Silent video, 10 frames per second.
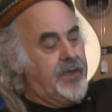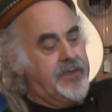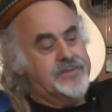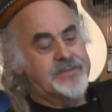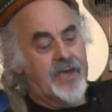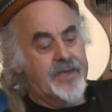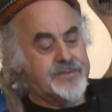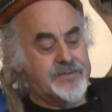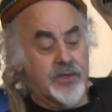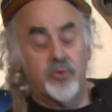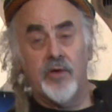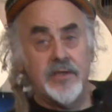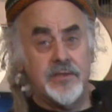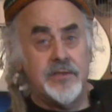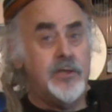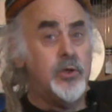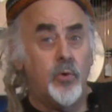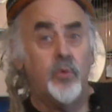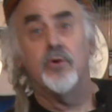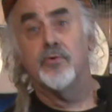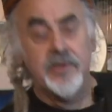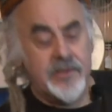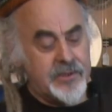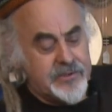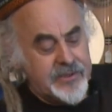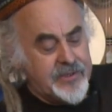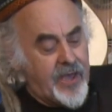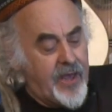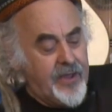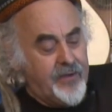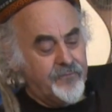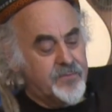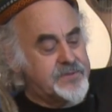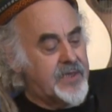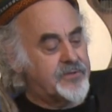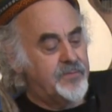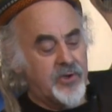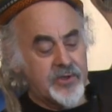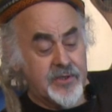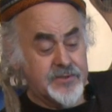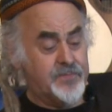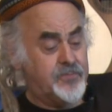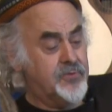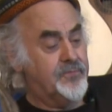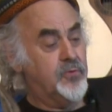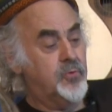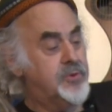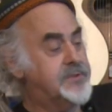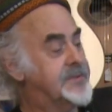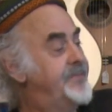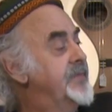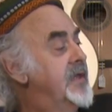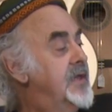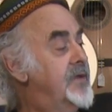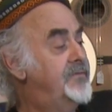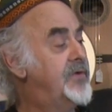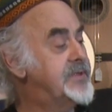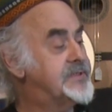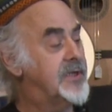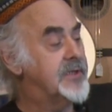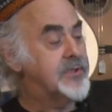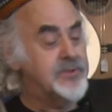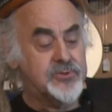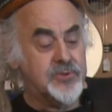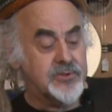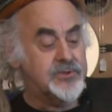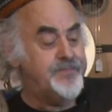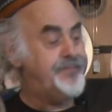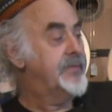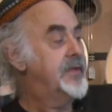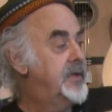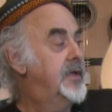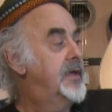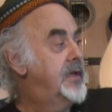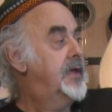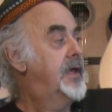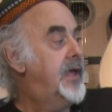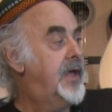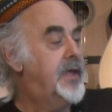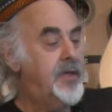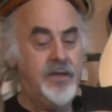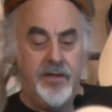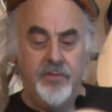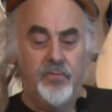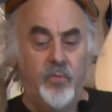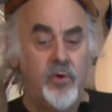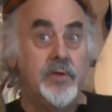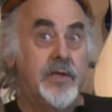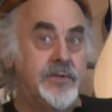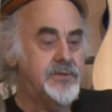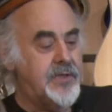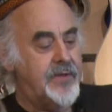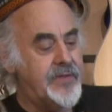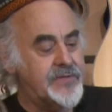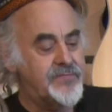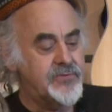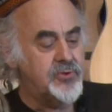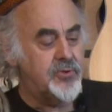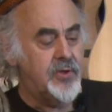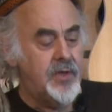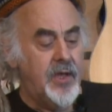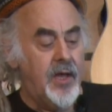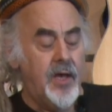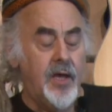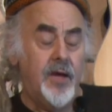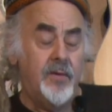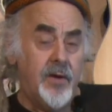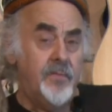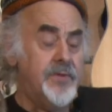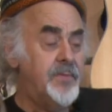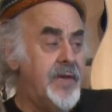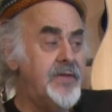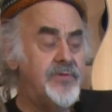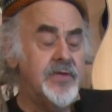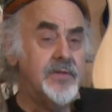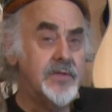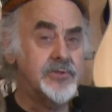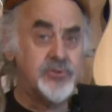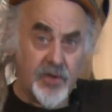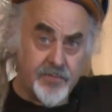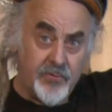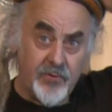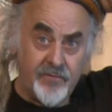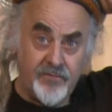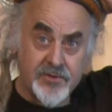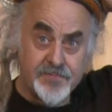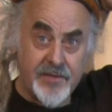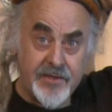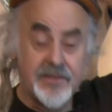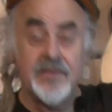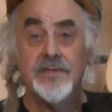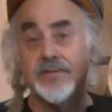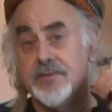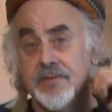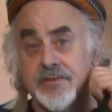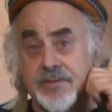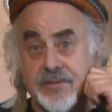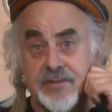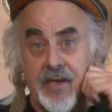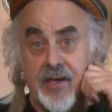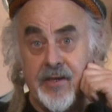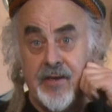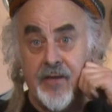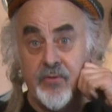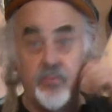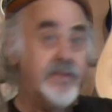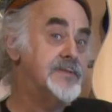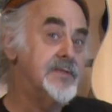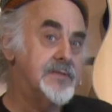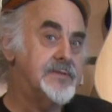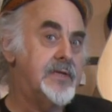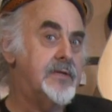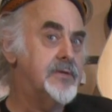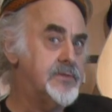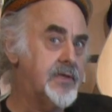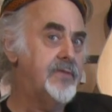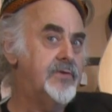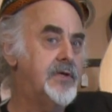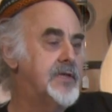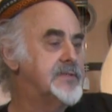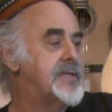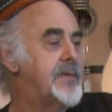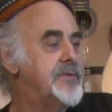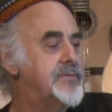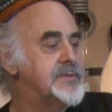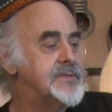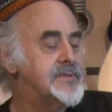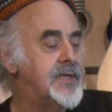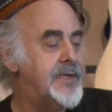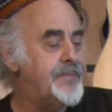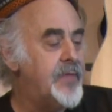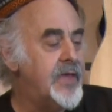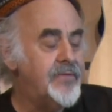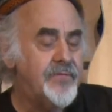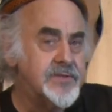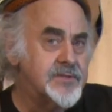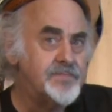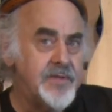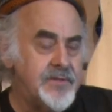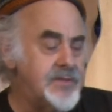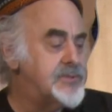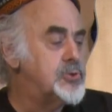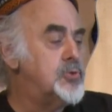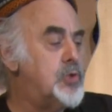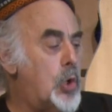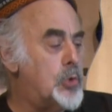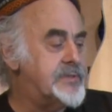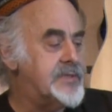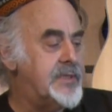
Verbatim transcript: and sides a granadillo or grenadilla from South America. It's a beautiful woods, very solid construction. Uh, it won't you down, that's for sure. But the main thing that struck me when I first played it is the sustain and the resonance. And to give you an example of the sustain, if I just play these two notes